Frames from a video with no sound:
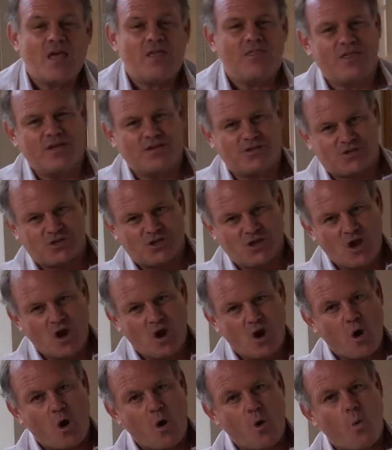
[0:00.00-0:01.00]
This
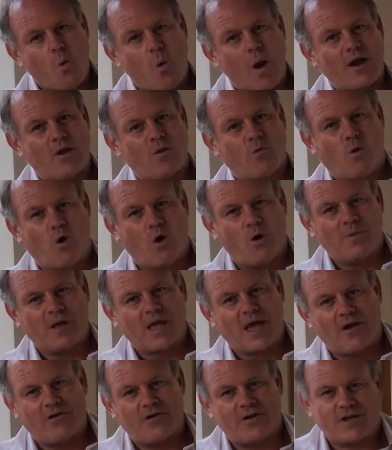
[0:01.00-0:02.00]
one warm
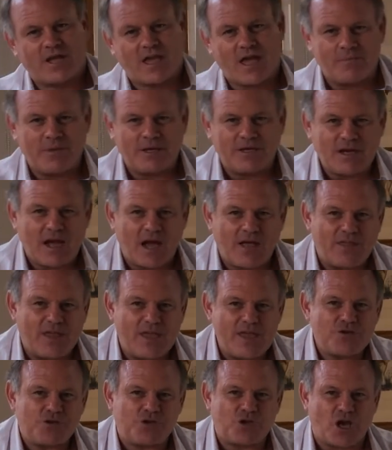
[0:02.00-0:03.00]
current coming down
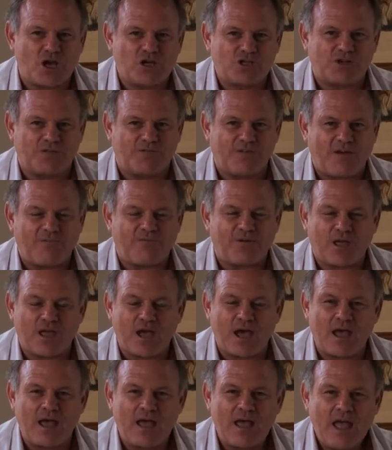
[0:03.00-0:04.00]
the east coast of
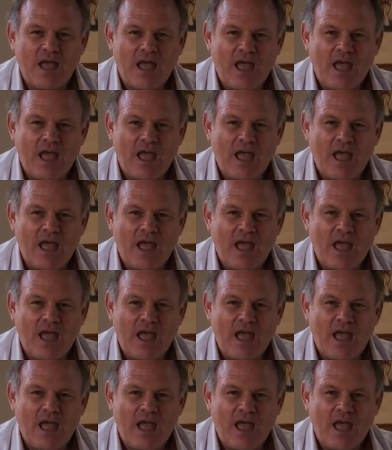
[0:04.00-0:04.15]
Africa